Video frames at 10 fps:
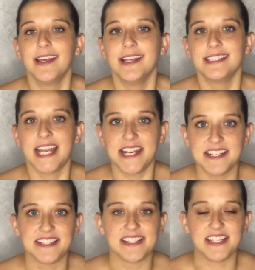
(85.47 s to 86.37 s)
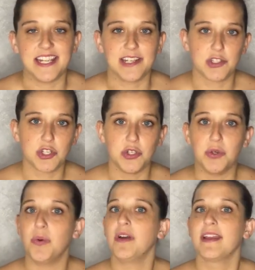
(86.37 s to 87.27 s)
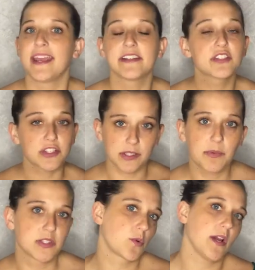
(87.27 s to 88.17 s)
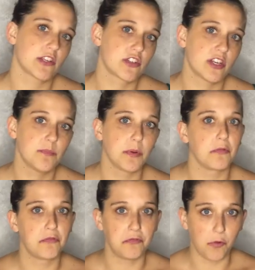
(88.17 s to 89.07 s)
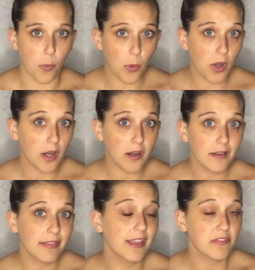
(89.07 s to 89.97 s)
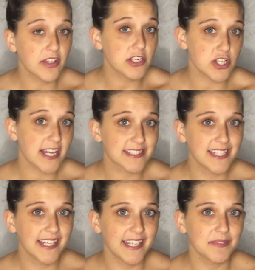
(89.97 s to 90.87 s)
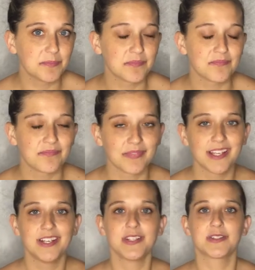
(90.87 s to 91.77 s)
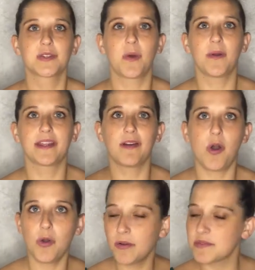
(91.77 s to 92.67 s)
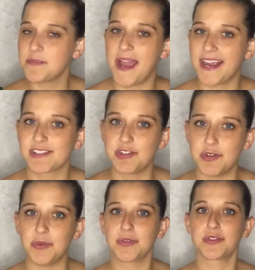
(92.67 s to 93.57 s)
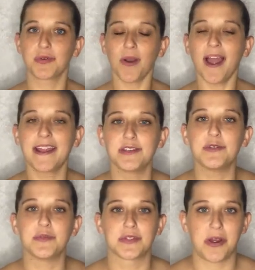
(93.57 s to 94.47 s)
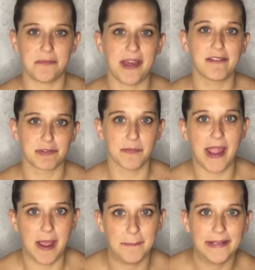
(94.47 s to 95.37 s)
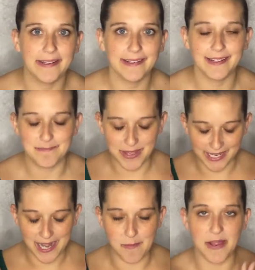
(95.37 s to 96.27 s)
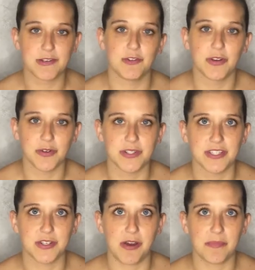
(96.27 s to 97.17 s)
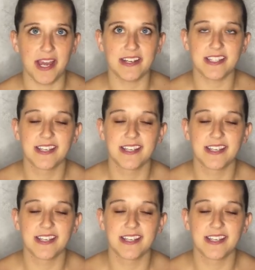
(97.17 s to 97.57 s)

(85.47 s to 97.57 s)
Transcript: tendency to answer someone's question before they finish asking it? So it all comes back to trying to stop that from happening, making a mental note to stop that.